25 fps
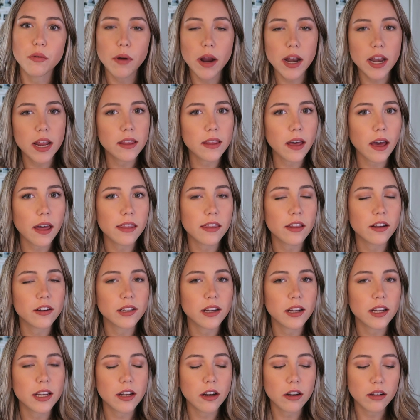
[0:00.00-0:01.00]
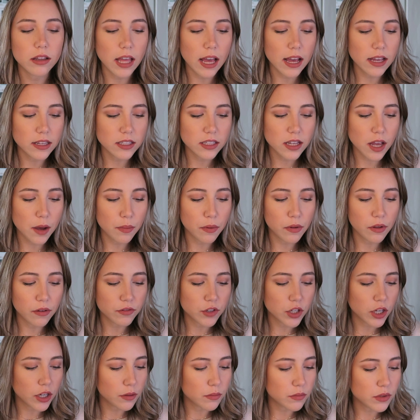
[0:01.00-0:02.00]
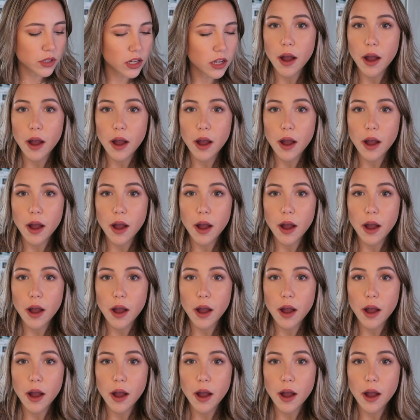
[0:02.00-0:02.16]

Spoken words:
writing that in our last couple of terms.